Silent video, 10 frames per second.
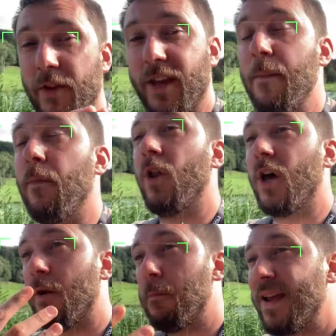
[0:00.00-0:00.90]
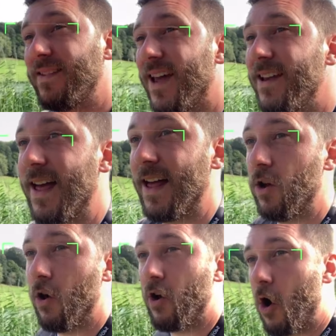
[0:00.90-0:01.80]
and the gimbal are going to maintain that
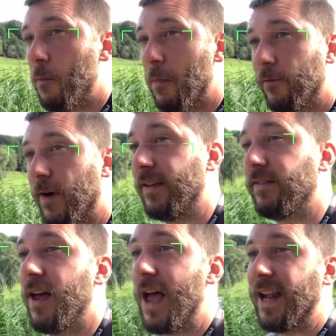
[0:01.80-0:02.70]
lock on my face